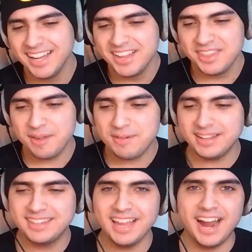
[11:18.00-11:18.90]
They be
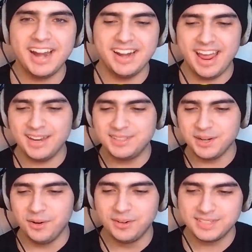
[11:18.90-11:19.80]
dying at
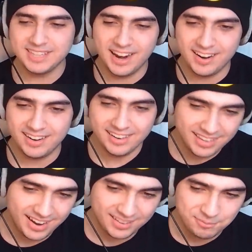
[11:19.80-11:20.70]
jokes that are
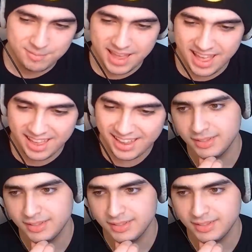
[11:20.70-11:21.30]
that are meh.